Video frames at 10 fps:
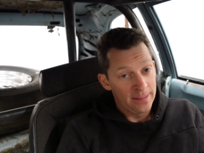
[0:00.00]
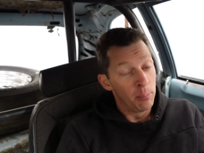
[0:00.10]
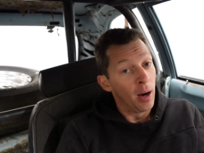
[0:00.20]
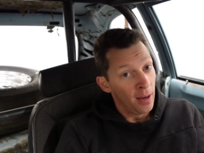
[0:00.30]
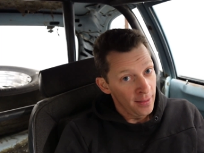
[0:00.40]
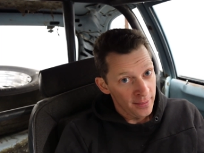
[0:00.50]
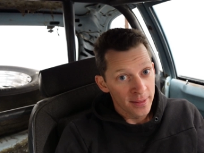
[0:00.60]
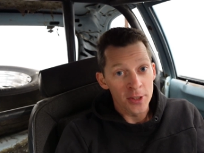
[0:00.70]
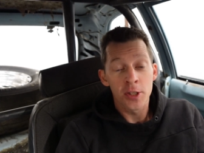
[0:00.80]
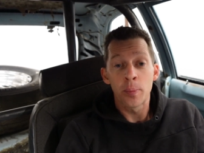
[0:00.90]
but
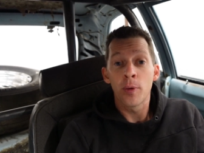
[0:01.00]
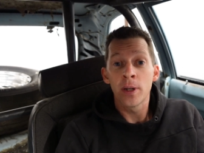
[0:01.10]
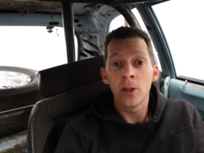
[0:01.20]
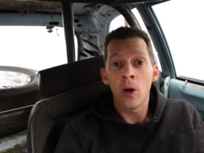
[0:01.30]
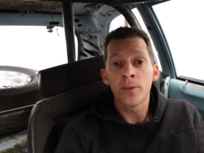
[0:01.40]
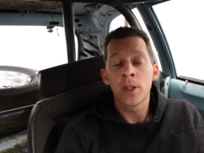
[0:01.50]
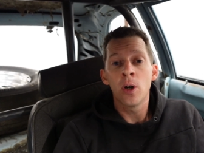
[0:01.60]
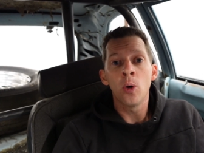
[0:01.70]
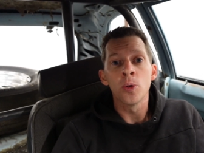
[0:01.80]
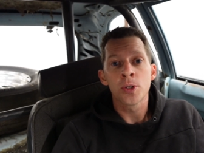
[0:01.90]
this is a pretty lofty
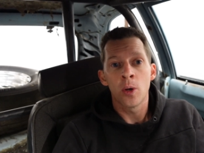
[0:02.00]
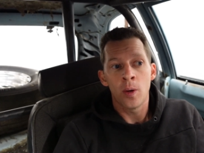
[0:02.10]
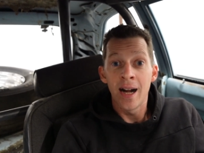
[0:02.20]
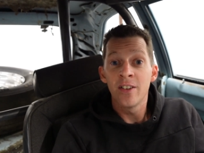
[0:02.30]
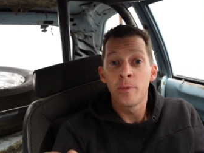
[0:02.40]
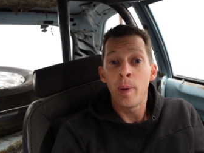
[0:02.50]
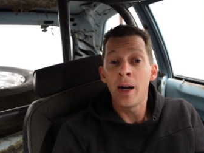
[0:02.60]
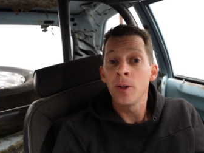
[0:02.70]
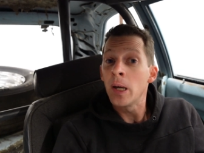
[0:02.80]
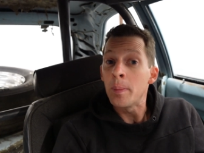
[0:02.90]
goal. So I've piled